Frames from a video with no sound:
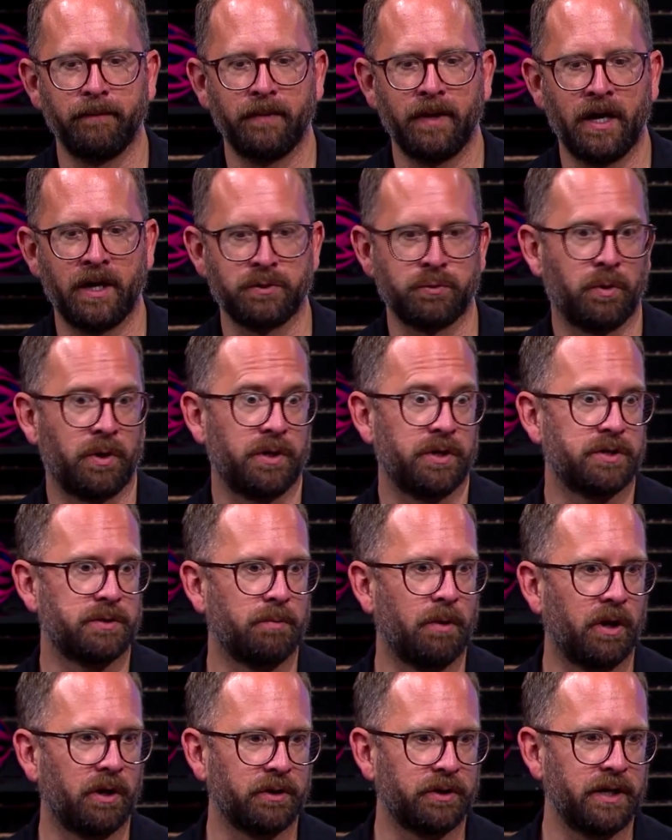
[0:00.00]
as one of the
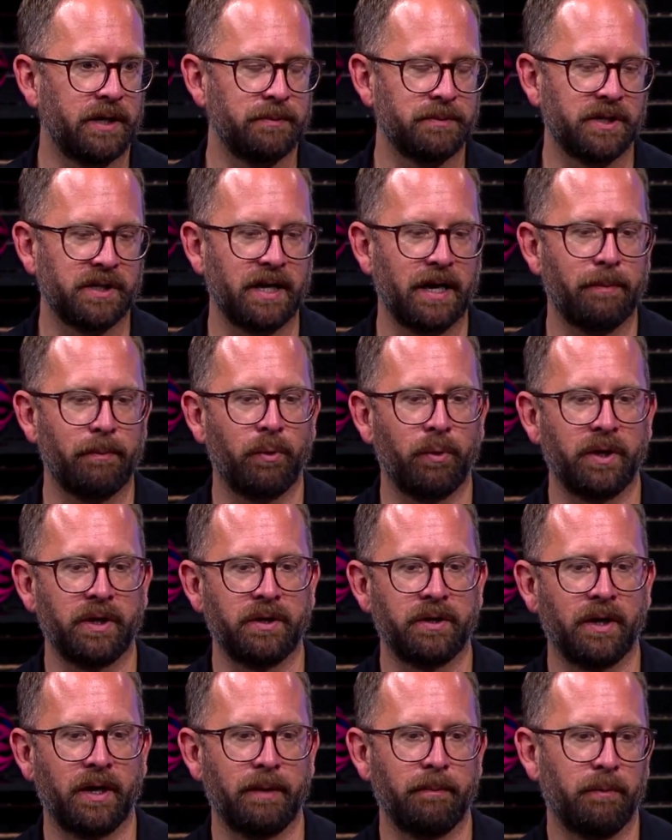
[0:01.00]
smaller teams at that point in
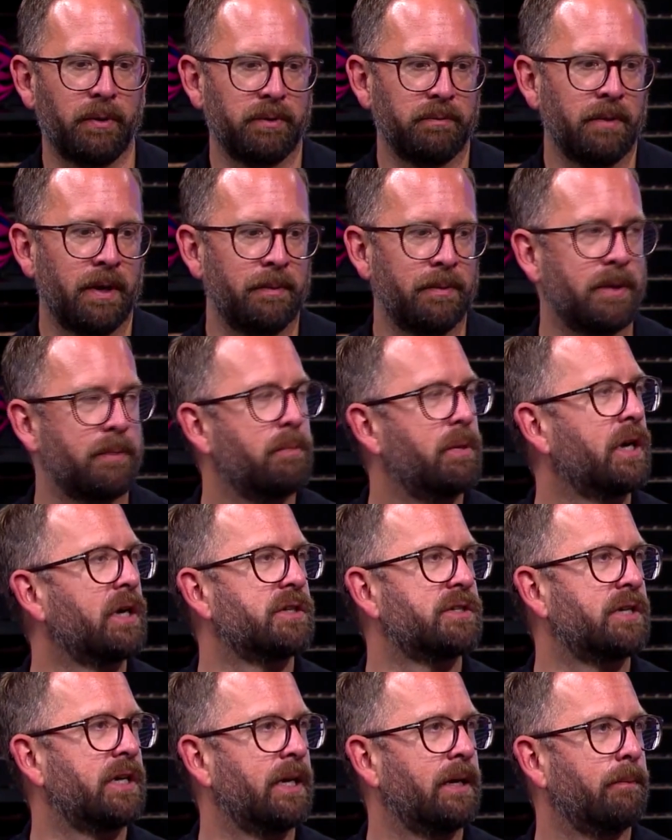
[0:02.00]
time, but maybe the
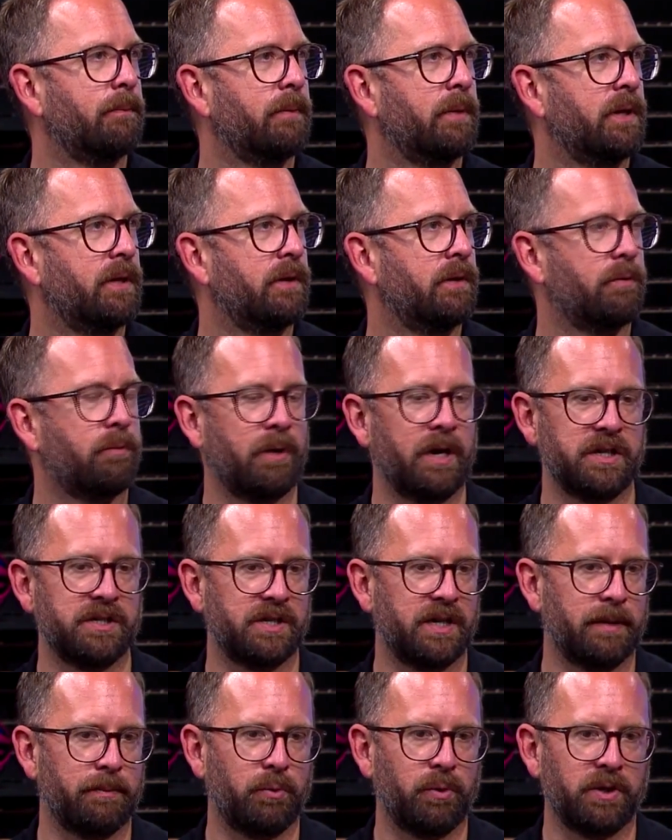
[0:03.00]
biggest team in the race
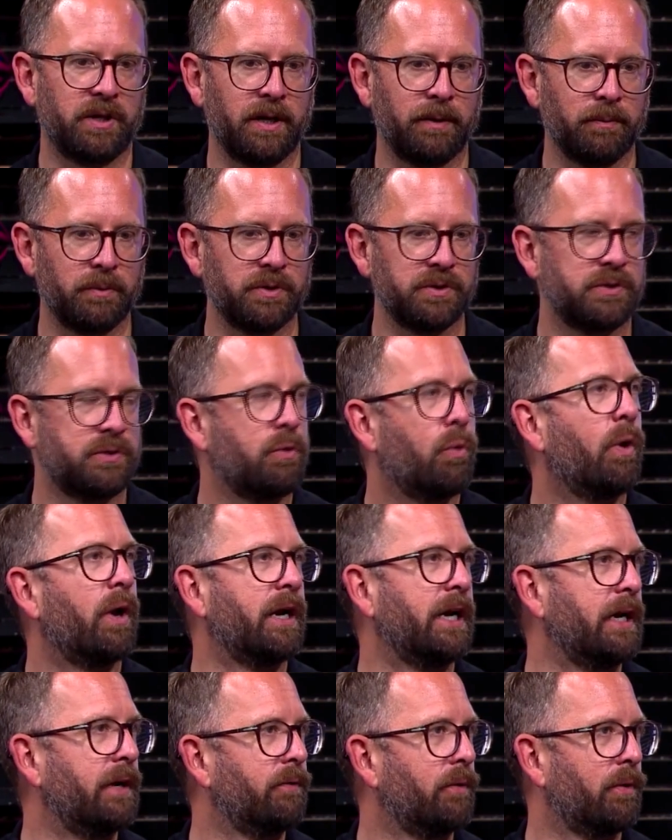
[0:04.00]
at that point in time was
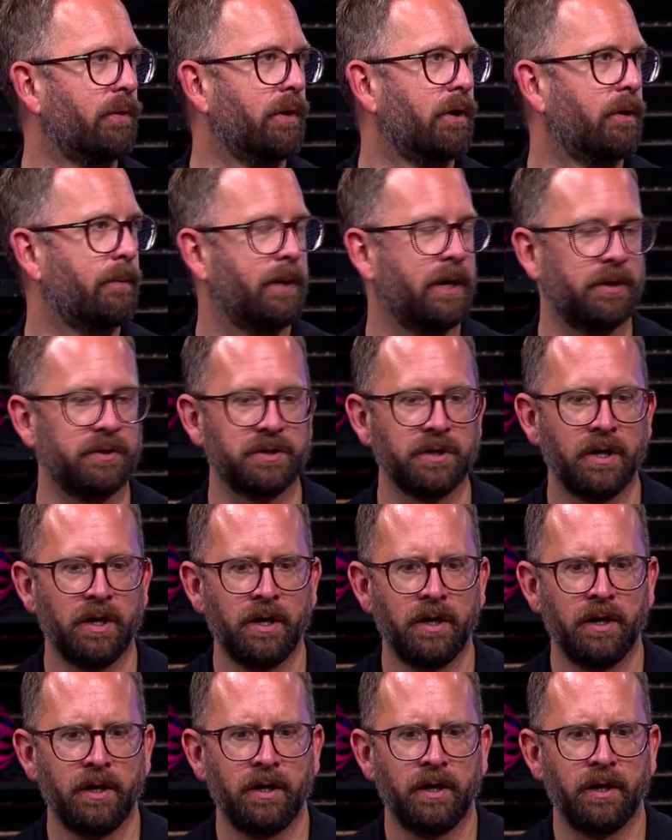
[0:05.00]
20 or thereabouts
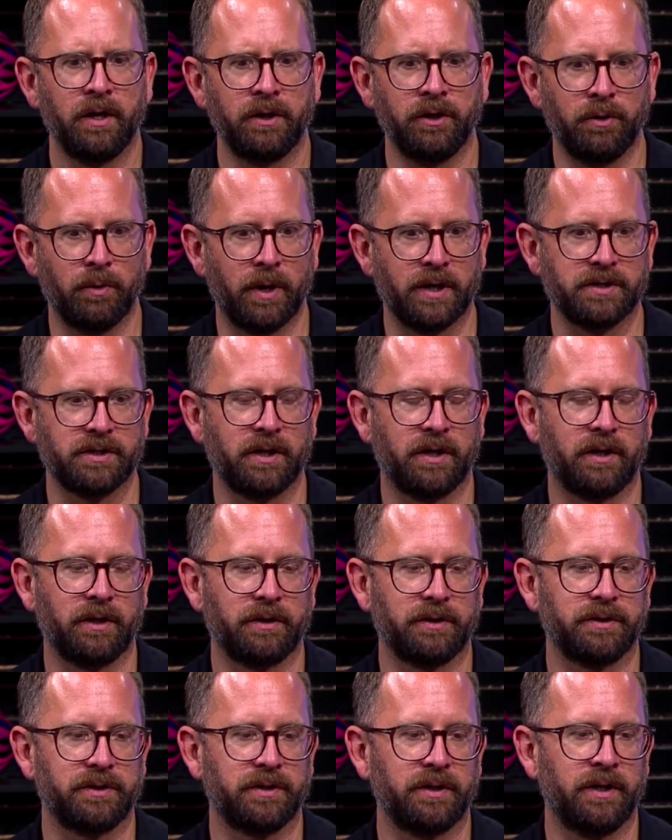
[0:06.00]
US
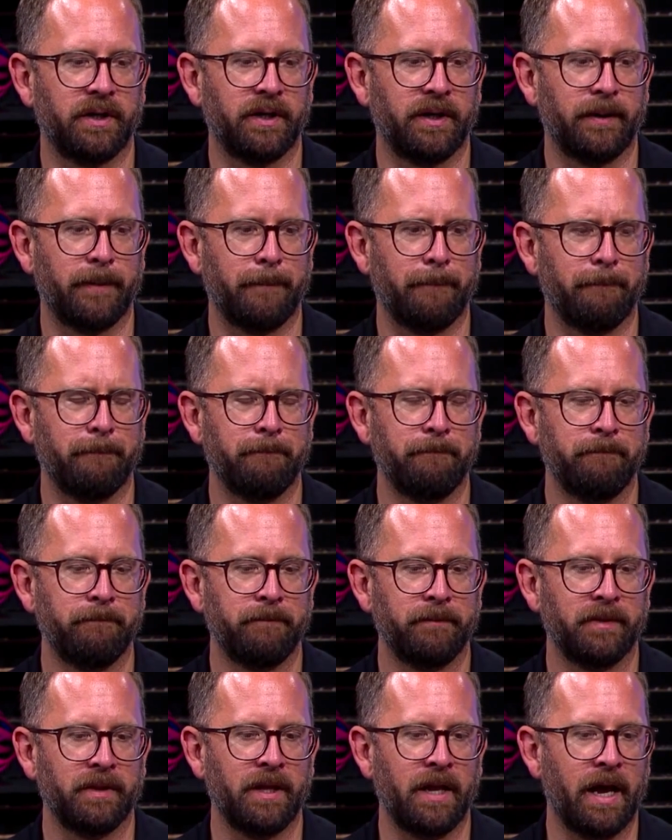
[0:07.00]
dollars.
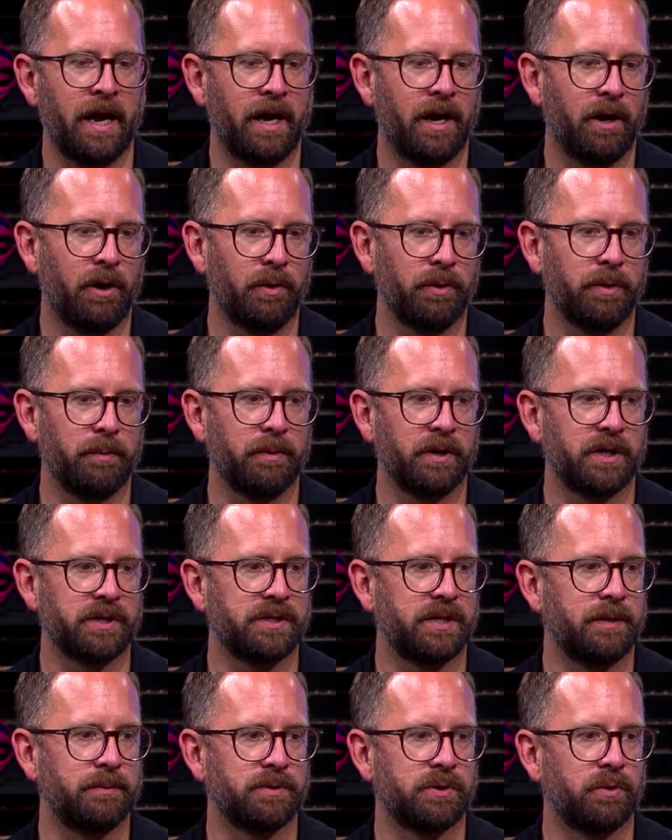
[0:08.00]
Now the
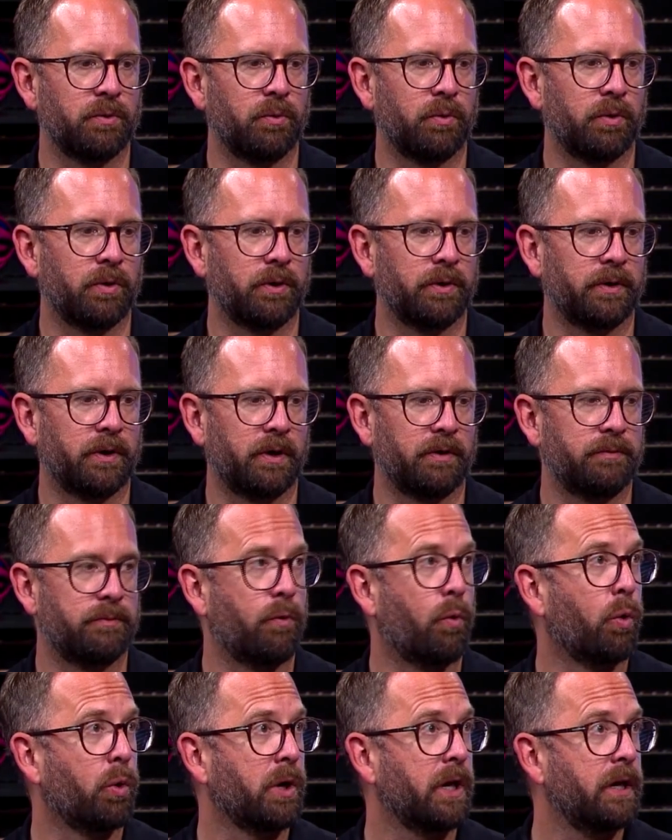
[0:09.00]
biggest teams in the world are
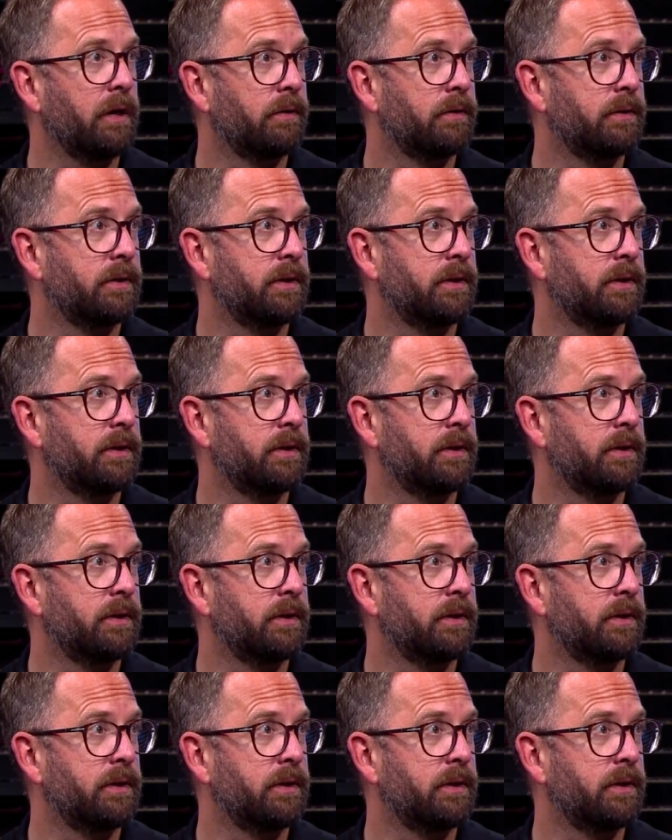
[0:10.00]
40.